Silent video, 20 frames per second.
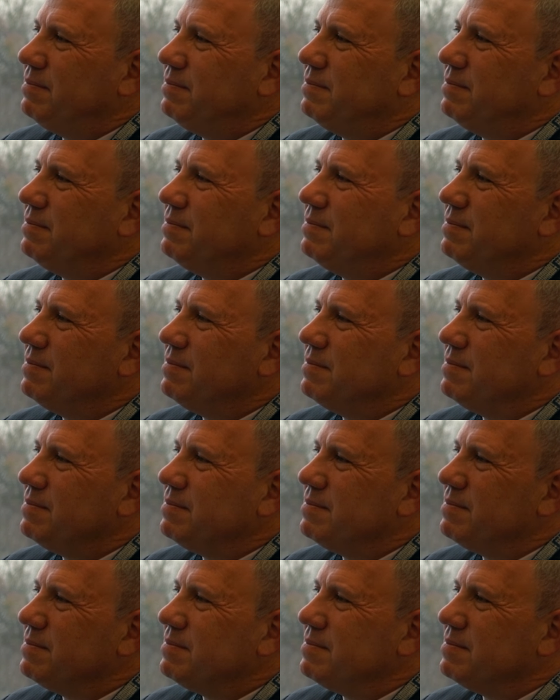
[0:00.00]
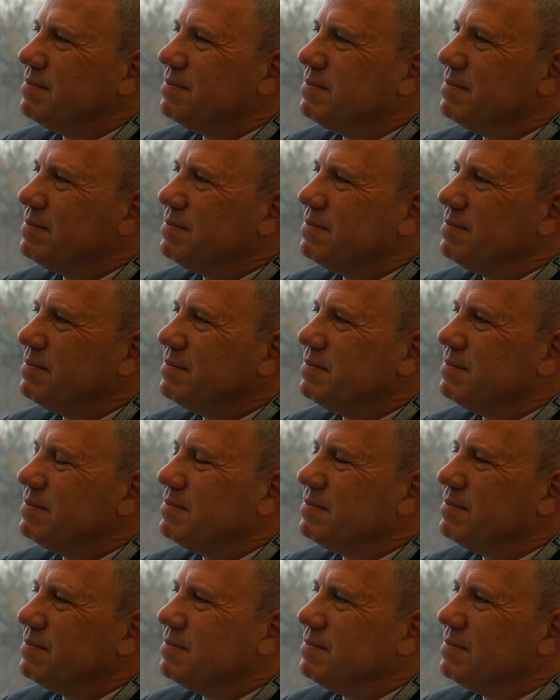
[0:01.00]

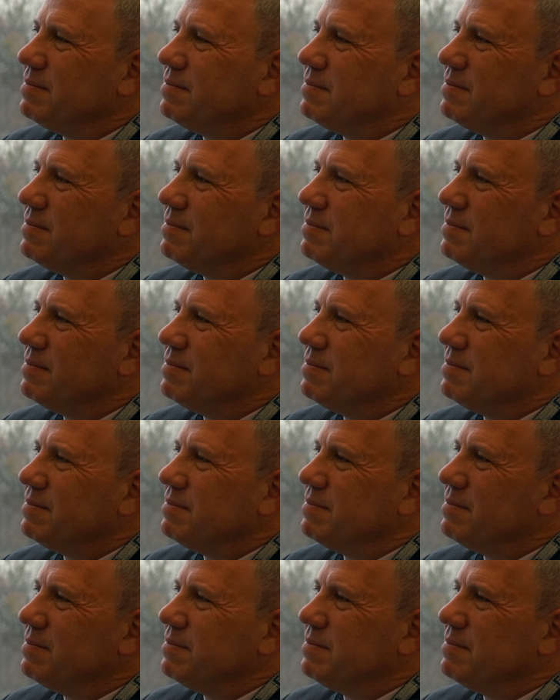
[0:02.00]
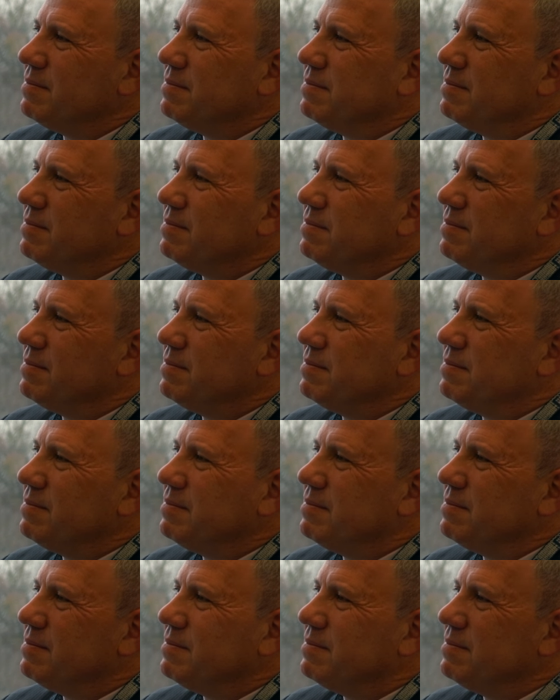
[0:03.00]

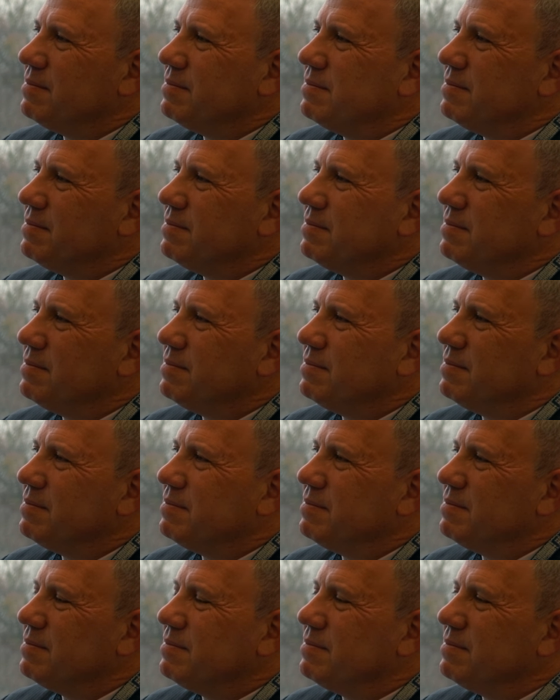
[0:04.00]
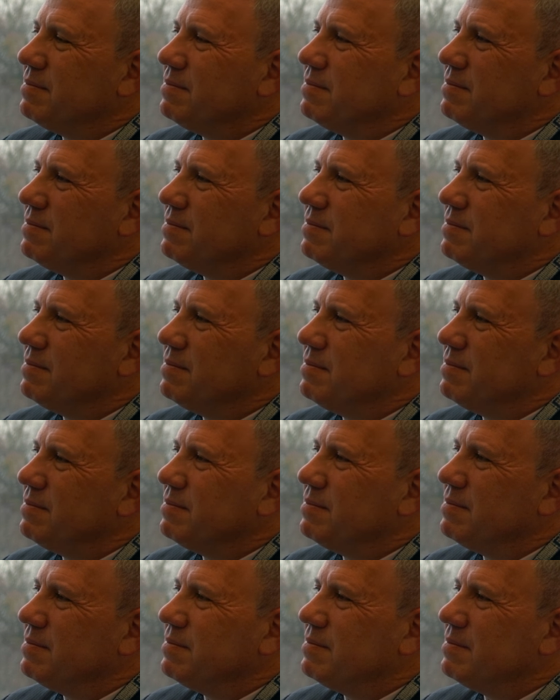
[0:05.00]

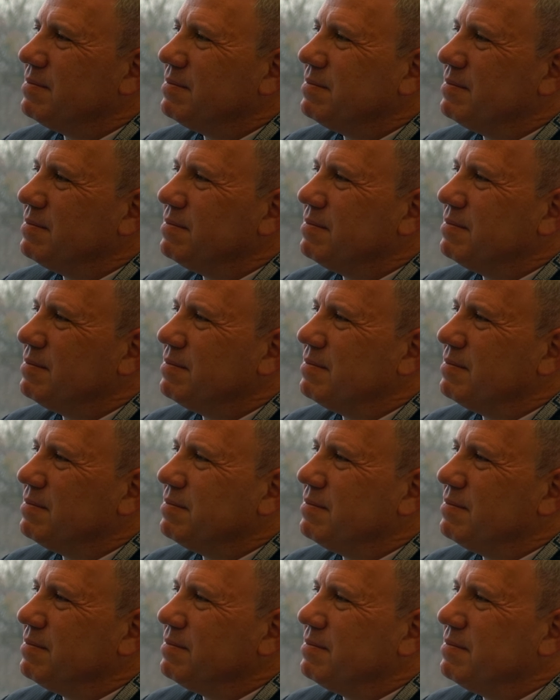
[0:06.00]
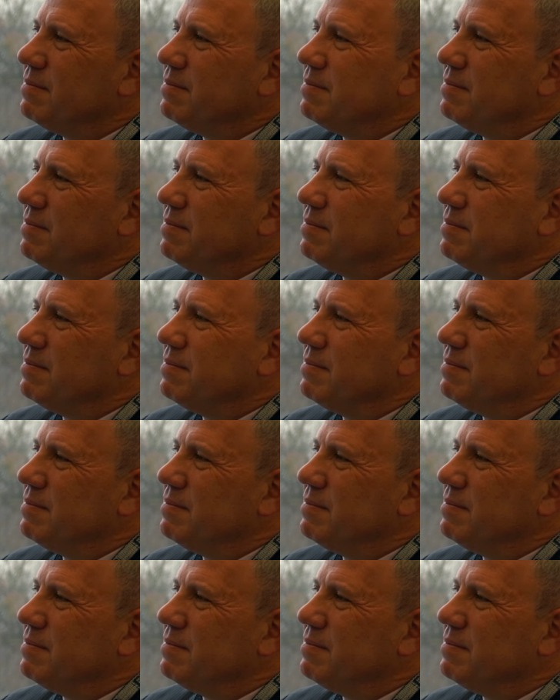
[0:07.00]
This person isn't speaking.